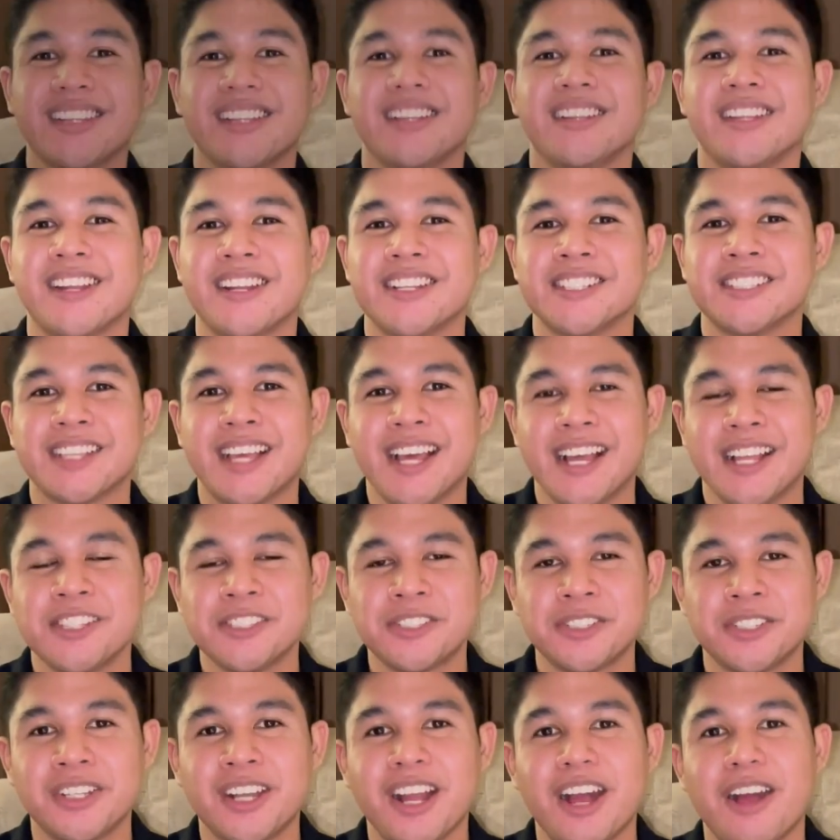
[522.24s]
let us
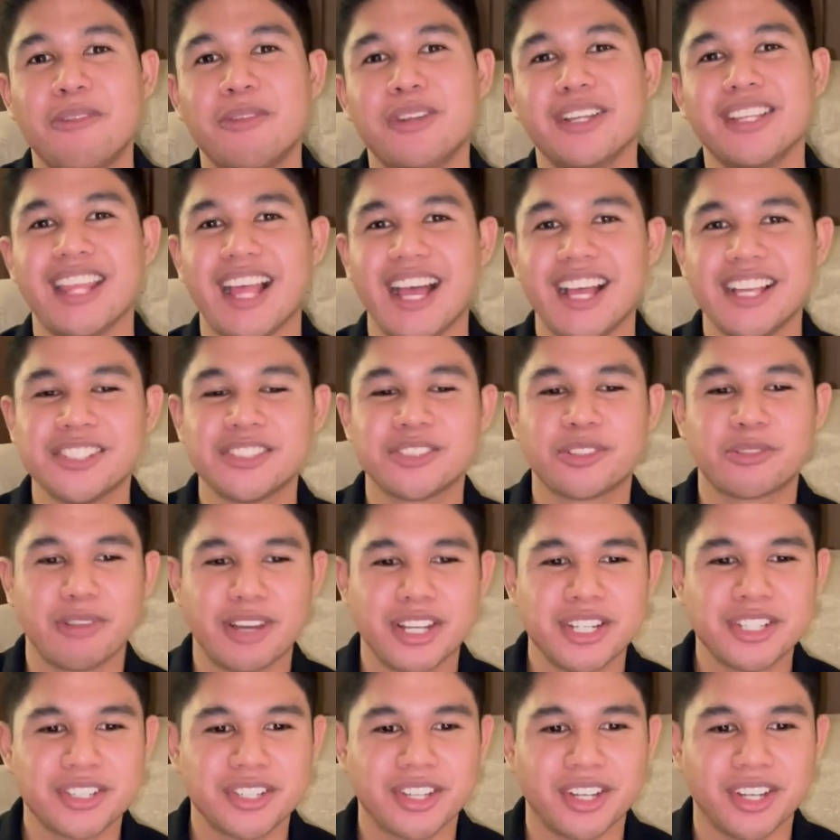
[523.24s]
answer our last
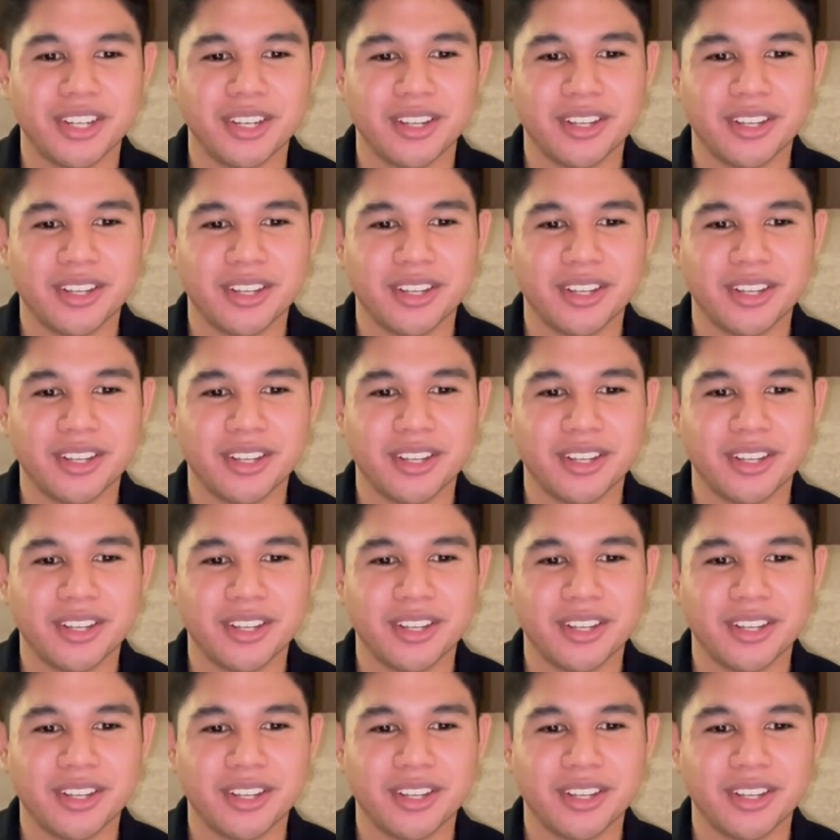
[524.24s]
question.